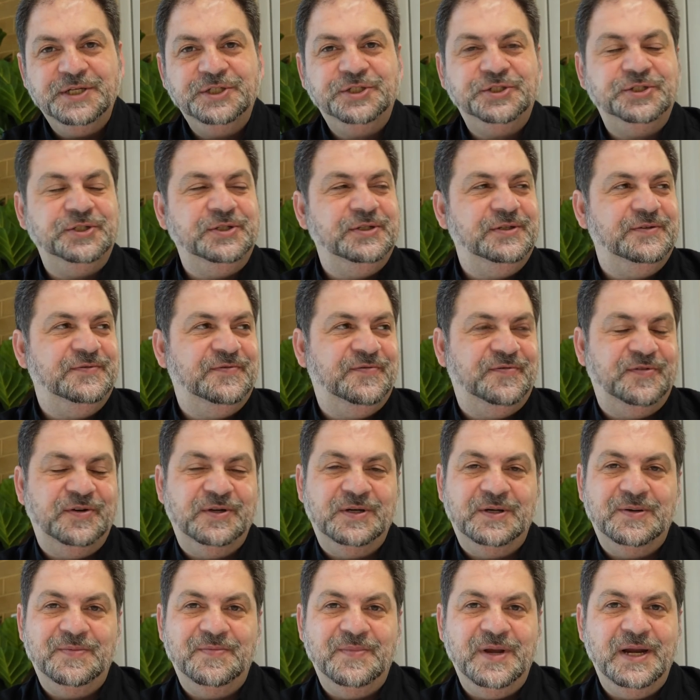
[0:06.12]
issue
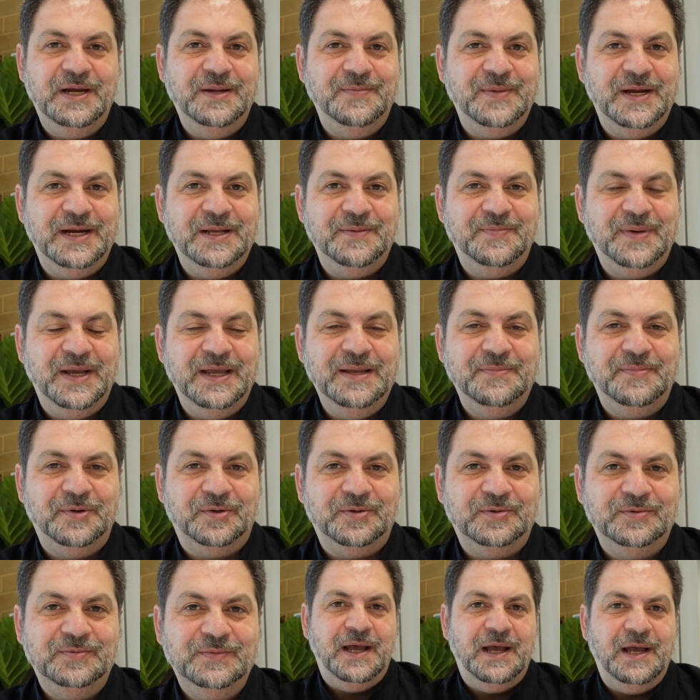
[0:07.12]
for many, many
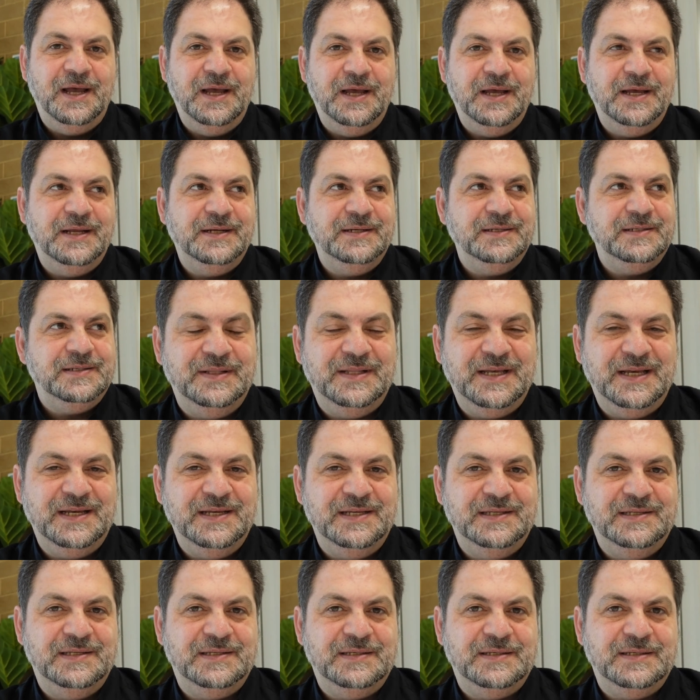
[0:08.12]
people. And
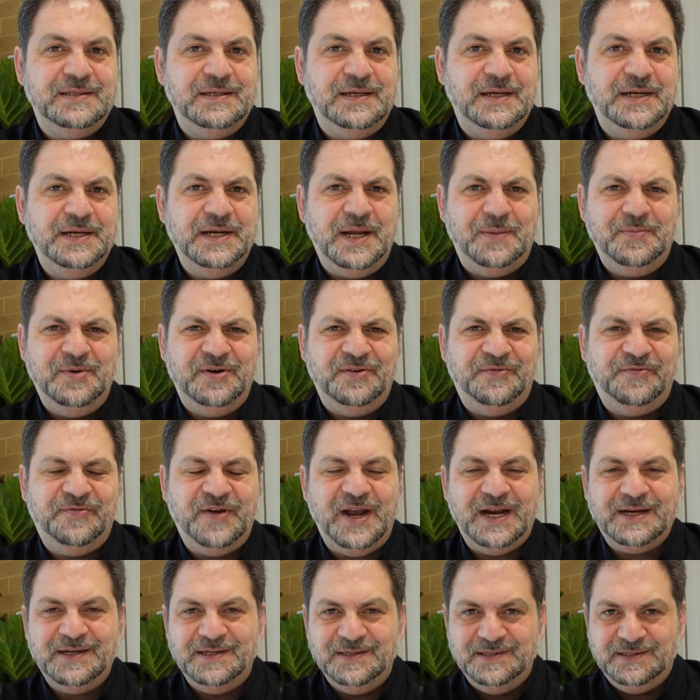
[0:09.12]
there's a number of
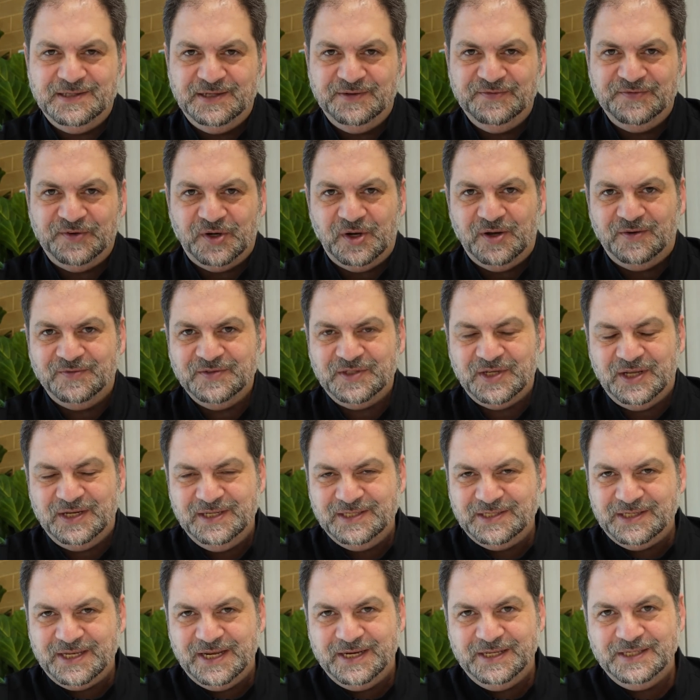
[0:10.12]
factors involved. So
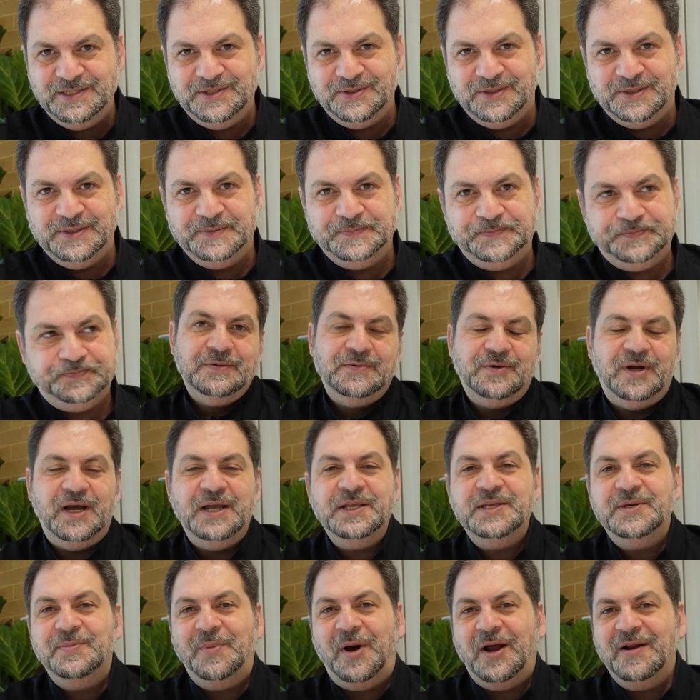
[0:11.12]
let's get into it,
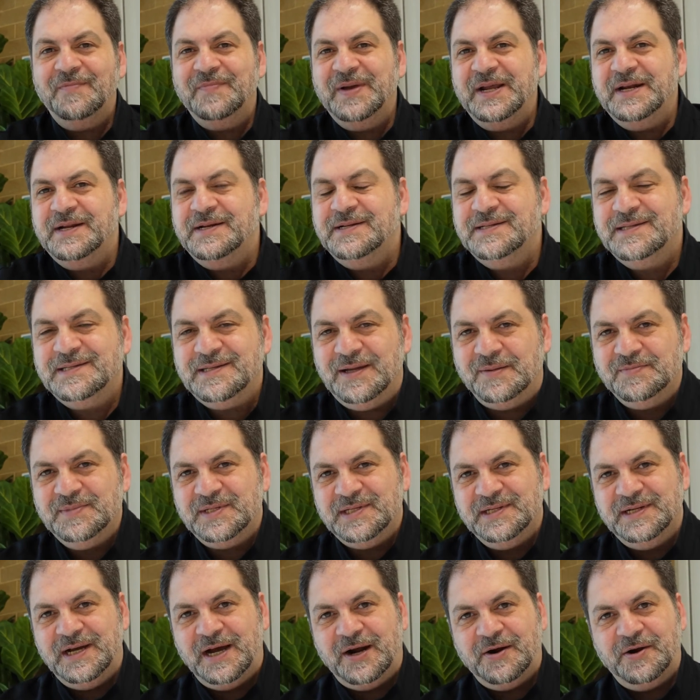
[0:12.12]
right? You might have been in some
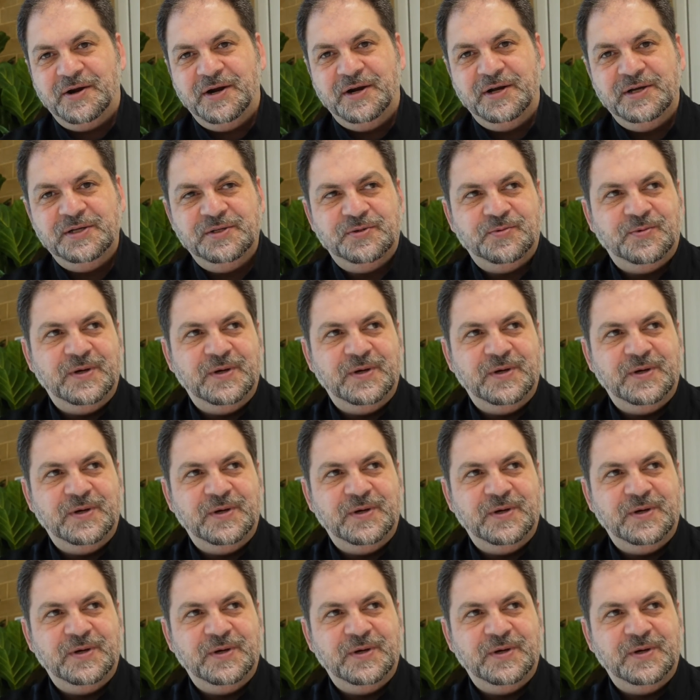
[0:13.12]
scenarios